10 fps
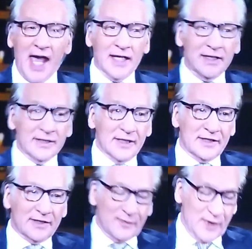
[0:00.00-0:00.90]
And
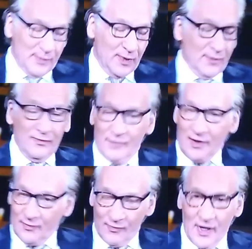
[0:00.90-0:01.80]
it's people,
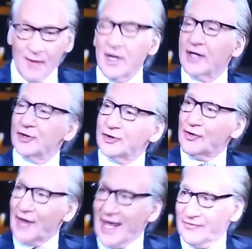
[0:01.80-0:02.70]
well, I'm not going
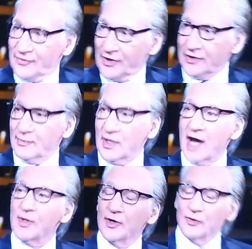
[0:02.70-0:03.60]
to show that footage,
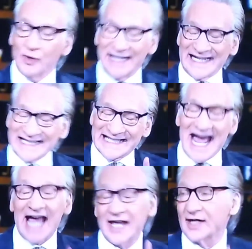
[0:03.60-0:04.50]
but I'm going to read
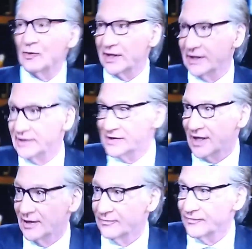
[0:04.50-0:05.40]
exactly what
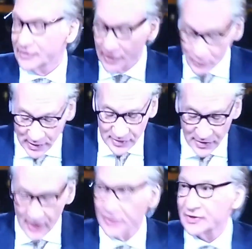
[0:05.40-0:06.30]
he said. This is
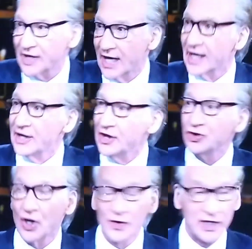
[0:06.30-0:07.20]
what Tucker said, and
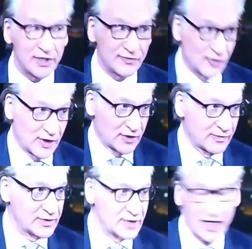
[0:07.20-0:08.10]
he showed his
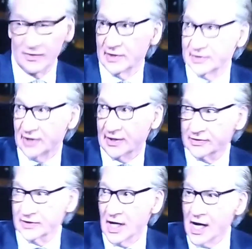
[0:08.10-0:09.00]
footage from January
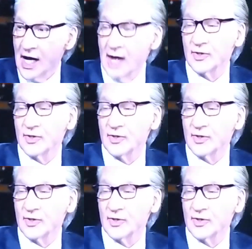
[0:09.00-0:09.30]
6th.